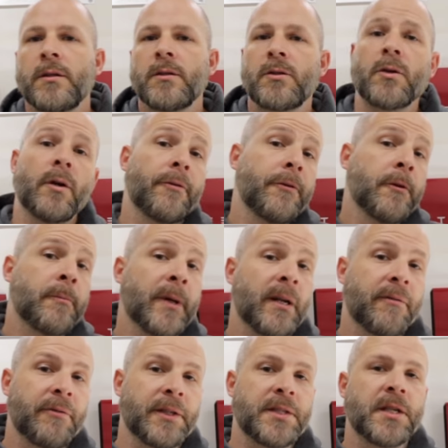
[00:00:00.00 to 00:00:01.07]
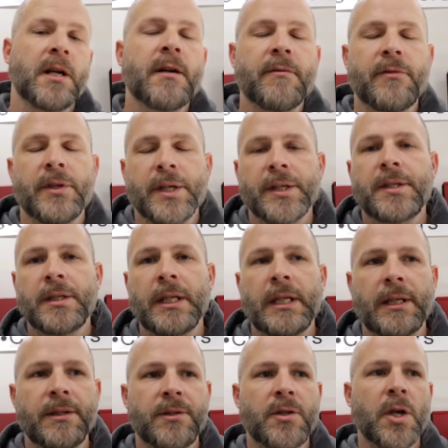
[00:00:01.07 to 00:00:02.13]
So a few benefits of this
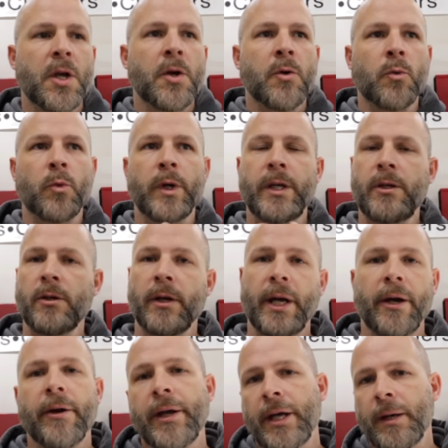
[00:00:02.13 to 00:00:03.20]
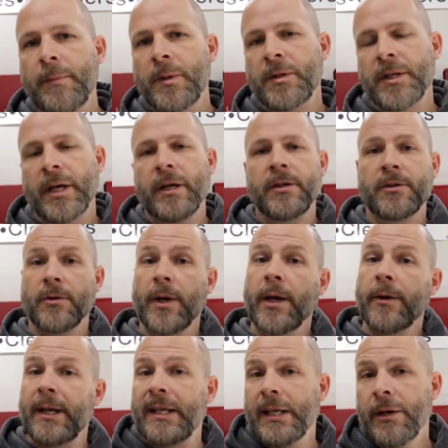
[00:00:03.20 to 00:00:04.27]
is when you're airing up your tires or
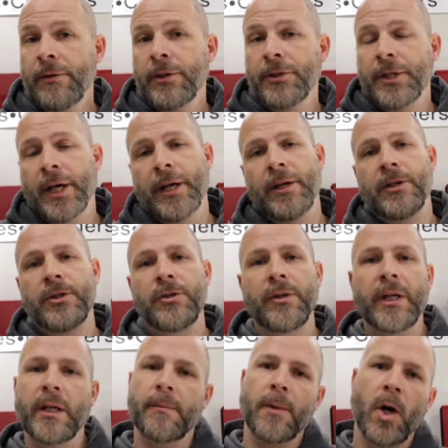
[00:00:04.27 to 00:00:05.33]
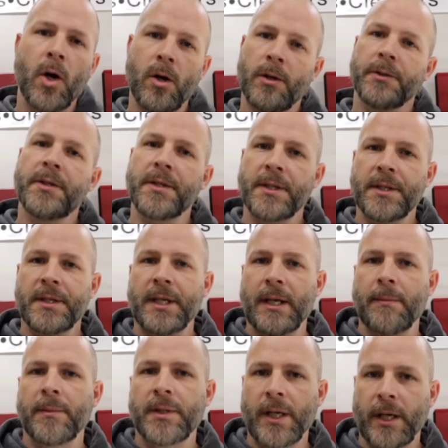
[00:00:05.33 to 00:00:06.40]
airing down your tires, you get them all to the
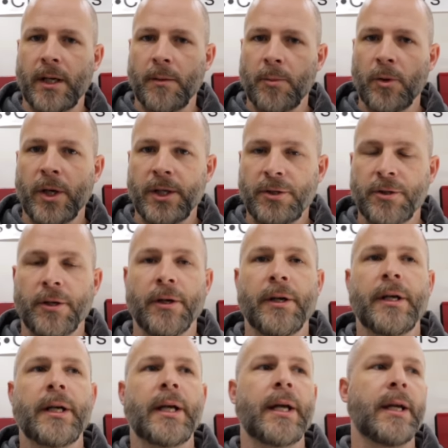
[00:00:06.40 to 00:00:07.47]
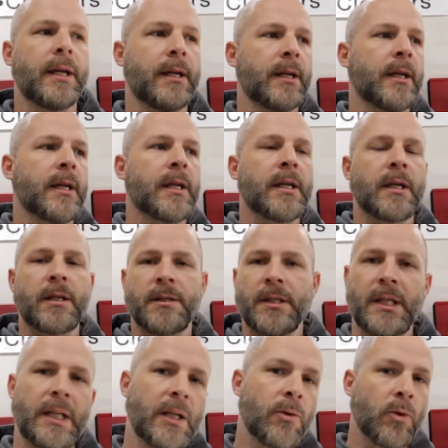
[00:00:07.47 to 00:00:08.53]
same tire pressure and because
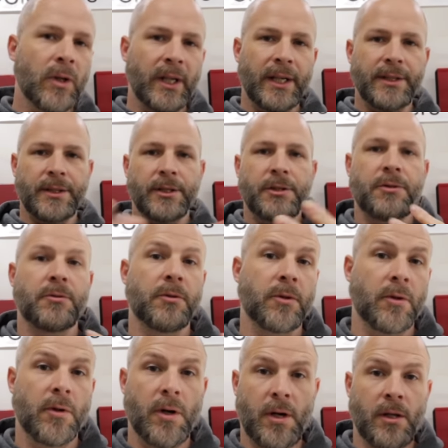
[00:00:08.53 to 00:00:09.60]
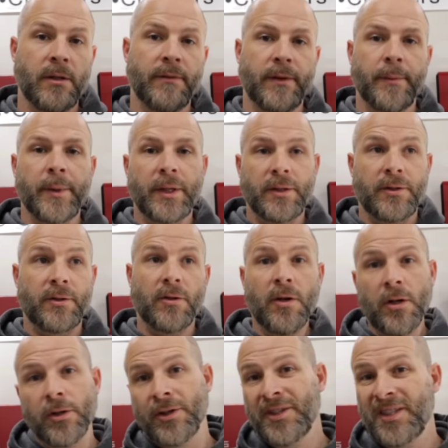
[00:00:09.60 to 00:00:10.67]
it equalizes through all of it because they're
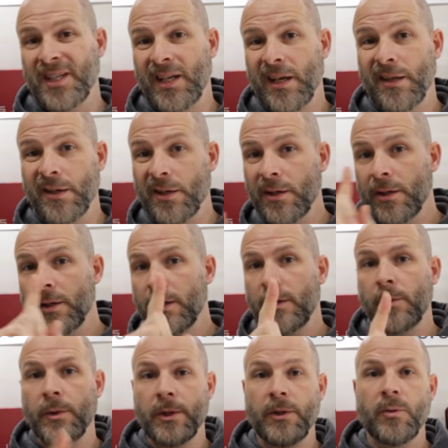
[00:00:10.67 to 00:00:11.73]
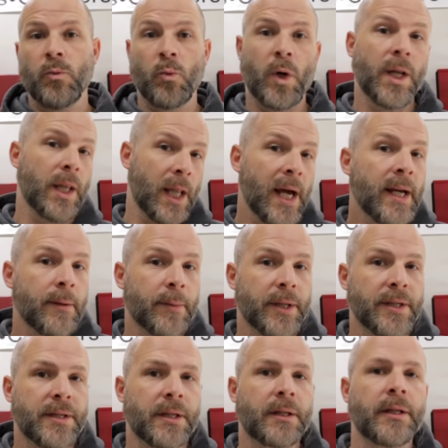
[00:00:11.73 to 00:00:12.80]
all hooked together with one line
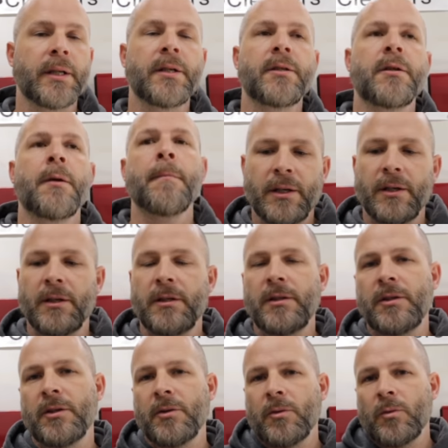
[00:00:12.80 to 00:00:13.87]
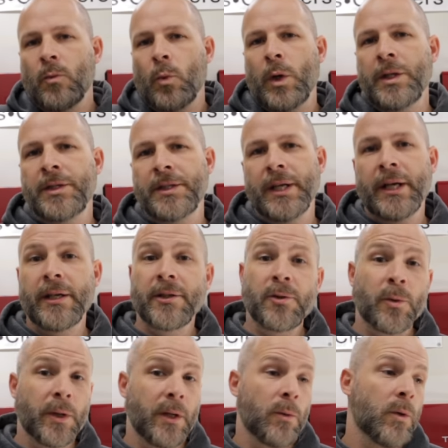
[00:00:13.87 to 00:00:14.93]
basically. Uh, you know, one's not at
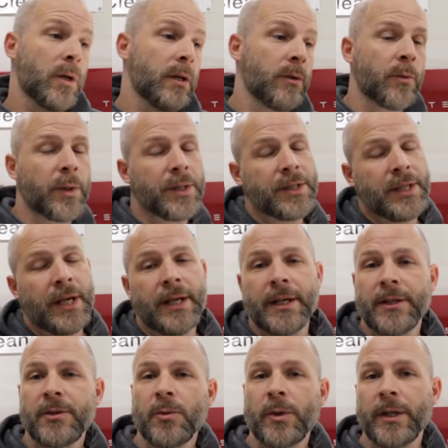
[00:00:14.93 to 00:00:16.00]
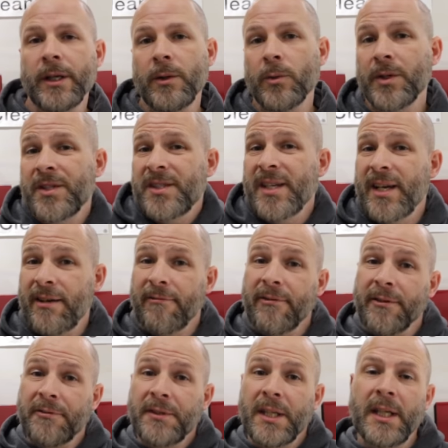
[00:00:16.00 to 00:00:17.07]
21, one's not at 20, one's not at
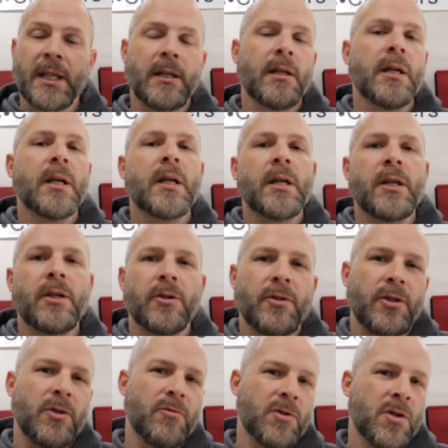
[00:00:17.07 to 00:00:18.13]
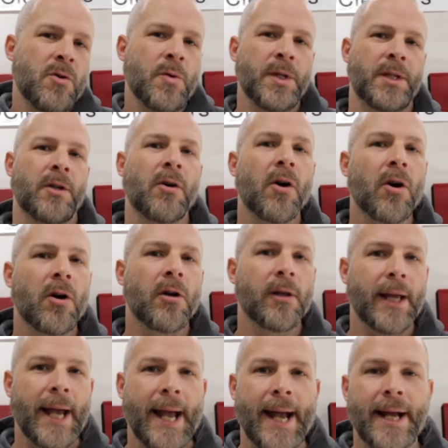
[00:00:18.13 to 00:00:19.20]
15. You know, you know what they're
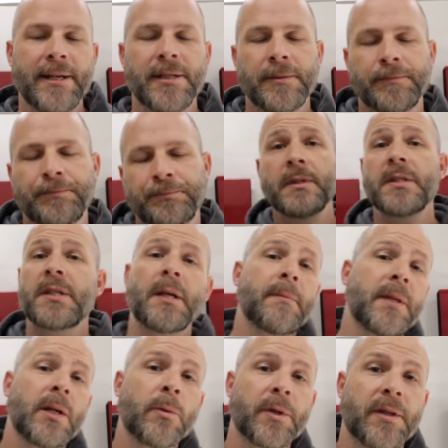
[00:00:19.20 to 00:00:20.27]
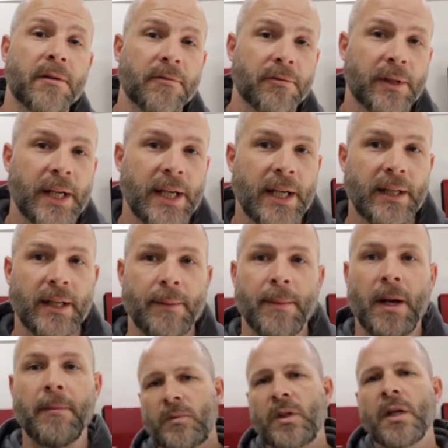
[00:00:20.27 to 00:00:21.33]
all at. Same thing with inflating them
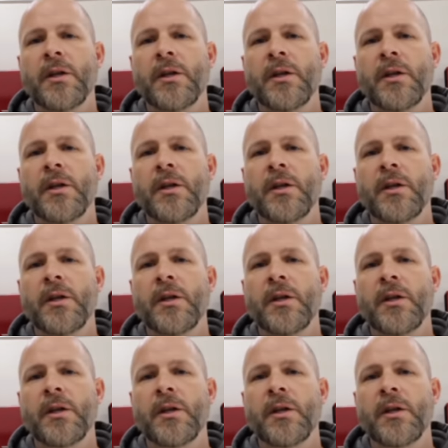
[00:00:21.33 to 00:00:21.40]
up.